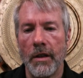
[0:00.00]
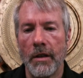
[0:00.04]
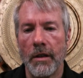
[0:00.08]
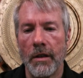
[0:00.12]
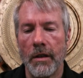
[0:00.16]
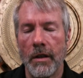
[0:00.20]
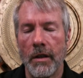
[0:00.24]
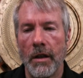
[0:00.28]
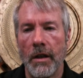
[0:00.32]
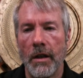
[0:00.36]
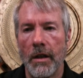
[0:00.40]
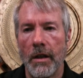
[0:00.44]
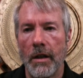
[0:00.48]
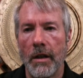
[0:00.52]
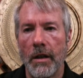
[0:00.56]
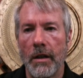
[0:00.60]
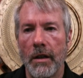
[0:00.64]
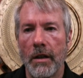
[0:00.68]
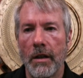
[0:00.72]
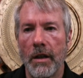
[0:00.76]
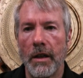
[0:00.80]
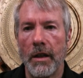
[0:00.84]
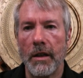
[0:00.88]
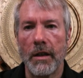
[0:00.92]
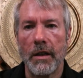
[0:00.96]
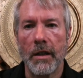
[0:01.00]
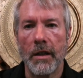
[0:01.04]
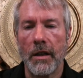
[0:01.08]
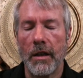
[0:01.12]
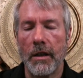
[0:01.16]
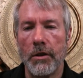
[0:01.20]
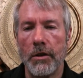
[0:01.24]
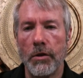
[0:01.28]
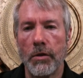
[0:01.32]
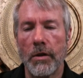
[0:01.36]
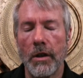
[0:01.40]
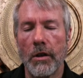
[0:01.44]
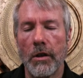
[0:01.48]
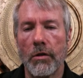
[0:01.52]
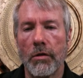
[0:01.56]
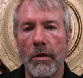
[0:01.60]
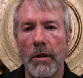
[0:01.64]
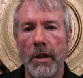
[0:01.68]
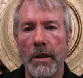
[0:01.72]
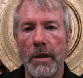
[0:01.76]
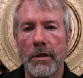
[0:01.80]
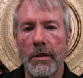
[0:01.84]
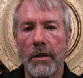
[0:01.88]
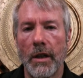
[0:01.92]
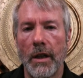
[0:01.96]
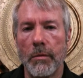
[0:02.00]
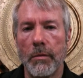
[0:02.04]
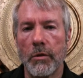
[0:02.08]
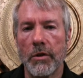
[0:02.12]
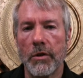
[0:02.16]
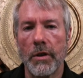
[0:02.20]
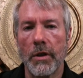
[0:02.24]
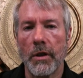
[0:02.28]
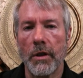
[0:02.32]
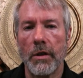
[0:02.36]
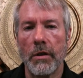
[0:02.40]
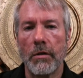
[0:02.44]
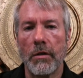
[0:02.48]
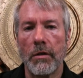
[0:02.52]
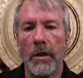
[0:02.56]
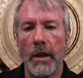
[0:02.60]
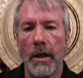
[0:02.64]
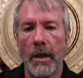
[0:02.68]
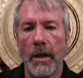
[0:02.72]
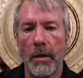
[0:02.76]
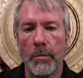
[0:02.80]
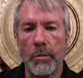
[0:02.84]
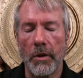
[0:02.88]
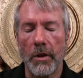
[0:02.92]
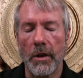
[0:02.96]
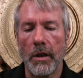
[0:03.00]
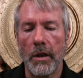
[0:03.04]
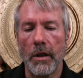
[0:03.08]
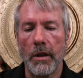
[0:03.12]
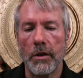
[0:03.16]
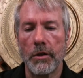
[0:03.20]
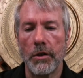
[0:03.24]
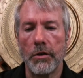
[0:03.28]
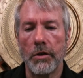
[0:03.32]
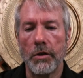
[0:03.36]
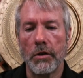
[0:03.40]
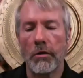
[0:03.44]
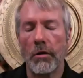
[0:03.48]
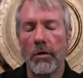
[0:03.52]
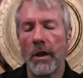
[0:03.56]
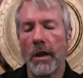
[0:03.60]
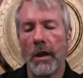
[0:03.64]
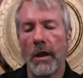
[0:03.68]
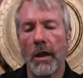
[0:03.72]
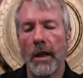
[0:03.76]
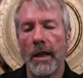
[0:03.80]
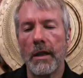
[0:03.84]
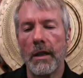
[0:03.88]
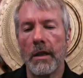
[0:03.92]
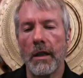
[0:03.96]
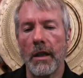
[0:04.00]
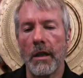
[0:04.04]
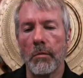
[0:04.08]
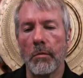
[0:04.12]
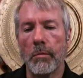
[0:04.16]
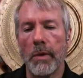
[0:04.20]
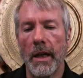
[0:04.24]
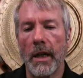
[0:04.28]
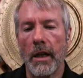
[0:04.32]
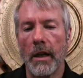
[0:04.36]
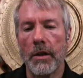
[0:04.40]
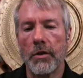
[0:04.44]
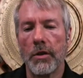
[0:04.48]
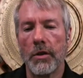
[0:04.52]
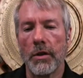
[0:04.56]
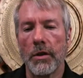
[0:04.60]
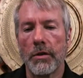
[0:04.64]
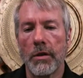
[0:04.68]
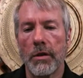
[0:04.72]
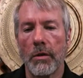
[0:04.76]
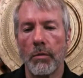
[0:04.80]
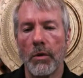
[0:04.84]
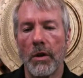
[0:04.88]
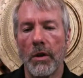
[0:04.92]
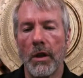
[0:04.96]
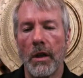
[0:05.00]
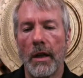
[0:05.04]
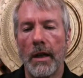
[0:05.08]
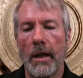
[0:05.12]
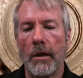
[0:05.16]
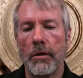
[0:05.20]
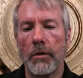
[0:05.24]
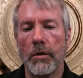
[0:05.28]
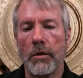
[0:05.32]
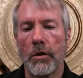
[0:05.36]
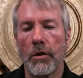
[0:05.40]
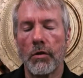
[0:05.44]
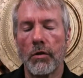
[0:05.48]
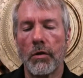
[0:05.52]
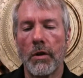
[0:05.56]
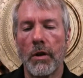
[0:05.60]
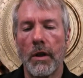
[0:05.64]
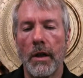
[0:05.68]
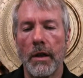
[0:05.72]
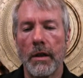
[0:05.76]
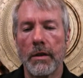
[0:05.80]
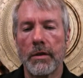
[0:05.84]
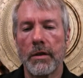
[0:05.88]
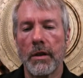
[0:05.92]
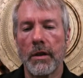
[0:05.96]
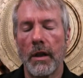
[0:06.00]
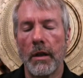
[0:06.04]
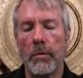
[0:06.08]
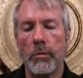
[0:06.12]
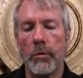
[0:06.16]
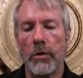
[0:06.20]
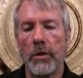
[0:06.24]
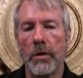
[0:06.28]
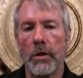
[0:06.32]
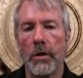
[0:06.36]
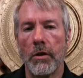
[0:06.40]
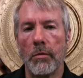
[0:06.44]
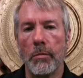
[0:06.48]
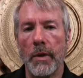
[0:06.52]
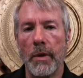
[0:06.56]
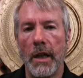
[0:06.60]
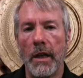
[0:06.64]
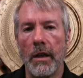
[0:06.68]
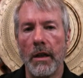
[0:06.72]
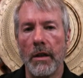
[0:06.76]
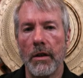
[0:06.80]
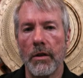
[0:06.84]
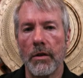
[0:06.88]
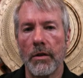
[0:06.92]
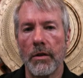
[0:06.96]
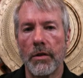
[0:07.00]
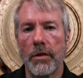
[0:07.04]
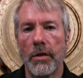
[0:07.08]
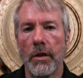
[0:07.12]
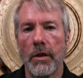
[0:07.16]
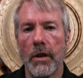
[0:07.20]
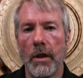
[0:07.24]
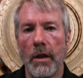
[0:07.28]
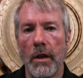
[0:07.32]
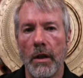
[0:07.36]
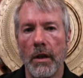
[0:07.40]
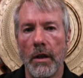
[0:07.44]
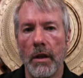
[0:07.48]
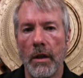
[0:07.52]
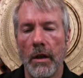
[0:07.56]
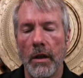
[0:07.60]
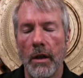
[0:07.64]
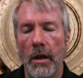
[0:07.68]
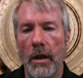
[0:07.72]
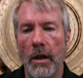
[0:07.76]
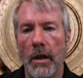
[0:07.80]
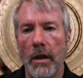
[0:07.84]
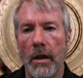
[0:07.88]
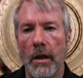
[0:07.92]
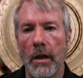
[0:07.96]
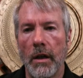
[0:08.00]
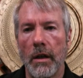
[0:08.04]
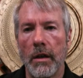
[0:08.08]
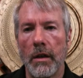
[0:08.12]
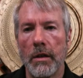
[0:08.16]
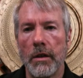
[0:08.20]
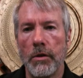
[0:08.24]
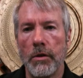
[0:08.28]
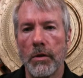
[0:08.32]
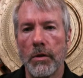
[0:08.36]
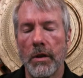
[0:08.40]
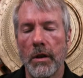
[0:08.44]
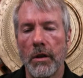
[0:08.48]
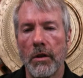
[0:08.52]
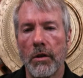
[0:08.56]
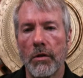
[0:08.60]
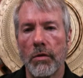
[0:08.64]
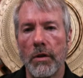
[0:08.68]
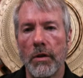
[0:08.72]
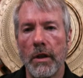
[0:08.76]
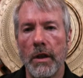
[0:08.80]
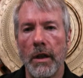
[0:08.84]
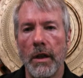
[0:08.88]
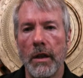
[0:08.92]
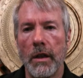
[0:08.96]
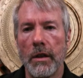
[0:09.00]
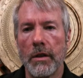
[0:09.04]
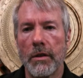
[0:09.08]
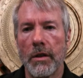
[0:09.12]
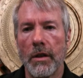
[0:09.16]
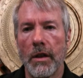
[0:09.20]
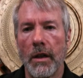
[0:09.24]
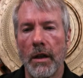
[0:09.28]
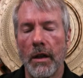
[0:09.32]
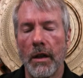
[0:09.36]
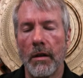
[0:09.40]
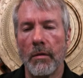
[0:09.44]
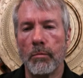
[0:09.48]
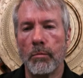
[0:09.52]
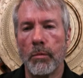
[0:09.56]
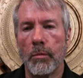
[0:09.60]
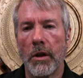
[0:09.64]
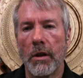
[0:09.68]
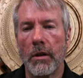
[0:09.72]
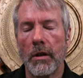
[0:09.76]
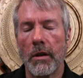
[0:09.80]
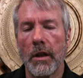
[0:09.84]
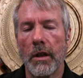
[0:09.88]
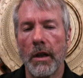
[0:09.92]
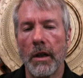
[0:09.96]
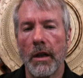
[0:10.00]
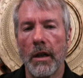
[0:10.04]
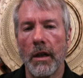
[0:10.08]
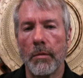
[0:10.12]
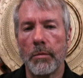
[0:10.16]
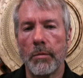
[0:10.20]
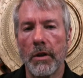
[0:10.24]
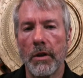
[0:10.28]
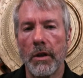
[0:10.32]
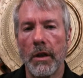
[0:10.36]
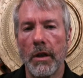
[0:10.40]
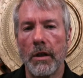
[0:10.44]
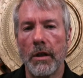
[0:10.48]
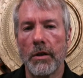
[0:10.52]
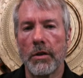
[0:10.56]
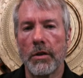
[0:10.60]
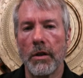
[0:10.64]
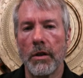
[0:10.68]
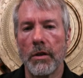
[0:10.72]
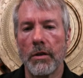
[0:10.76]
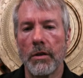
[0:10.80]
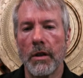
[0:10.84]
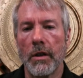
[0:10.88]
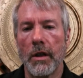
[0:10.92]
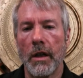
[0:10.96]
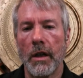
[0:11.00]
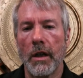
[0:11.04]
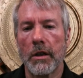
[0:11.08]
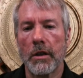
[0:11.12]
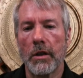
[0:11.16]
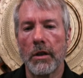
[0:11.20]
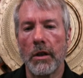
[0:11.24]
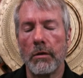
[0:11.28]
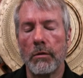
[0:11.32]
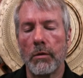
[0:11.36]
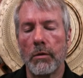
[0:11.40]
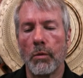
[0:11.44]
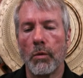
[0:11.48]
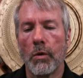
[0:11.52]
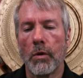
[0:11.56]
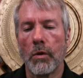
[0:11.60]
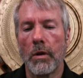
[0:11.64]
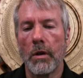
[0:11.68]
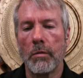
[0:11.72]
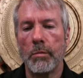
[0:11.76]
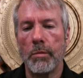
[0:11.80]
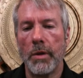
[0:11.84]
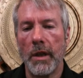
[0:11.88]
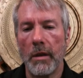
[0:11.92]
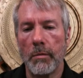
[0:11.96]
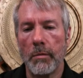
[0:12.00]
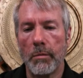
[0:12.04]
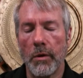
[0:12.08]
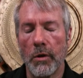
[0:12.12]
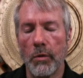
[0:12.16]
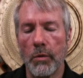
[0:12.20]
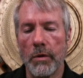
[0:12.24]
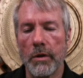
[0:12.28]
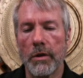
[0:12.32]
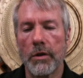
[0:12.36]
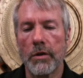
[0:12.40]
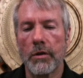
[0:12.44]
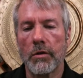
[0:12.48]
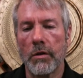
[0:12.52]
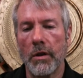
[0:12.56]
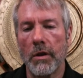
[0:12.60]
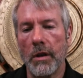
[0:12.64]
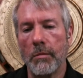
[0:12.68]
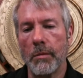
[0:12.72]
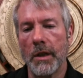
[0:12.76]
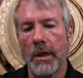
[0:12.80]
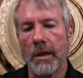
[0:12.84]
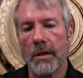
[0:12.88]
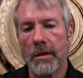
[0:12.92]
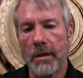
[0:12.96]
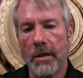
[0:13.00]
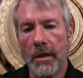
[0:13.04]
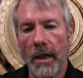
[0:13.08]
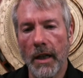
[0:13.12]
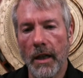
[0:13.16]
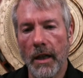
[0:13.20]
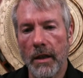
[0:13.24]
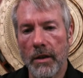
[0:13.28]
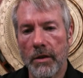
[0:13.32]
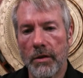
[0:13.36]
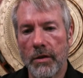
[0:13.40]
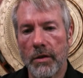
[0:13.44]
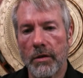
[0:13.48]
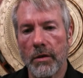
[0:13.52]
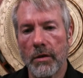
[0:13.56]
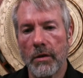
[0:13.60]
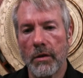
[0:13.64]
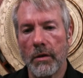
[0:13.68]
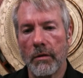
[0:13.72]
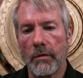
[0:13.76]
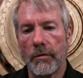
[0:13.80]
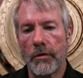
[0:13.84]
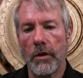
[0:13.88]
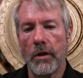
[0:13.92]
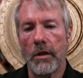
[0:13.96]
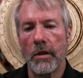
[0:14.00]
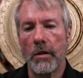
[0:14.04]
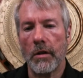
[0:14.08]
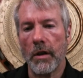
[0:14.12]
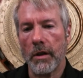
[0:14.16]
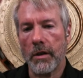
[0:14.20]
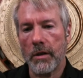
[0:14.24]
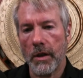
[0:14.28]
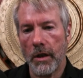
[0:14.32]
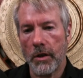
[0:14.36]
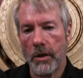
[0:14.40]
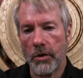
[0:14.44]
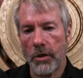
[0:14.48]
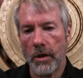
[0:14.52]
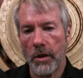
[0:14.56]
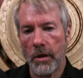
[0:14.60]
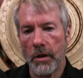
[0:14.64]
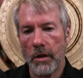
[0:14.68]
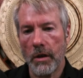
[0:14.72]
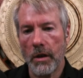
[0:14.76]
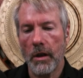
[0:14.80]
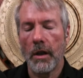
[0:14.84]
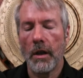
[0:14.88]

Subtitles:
You could create cybersecurity applications. You create Lightning badges that will allow you to cross cyber domains. You can create marketing applications that actually reward people with streaming sats for their attention.